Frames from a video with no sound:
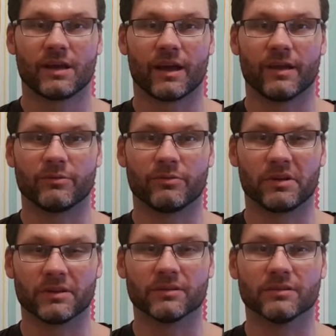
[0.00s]
and
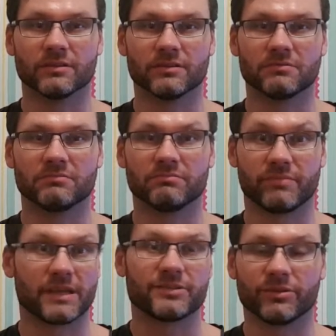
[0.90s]
real
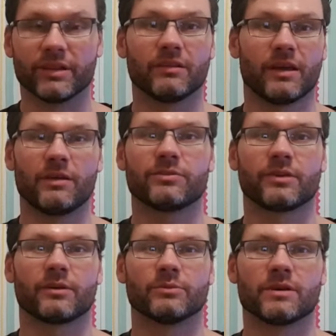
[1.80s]
mental ill health.
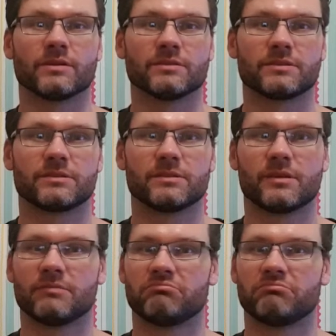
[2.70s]
I was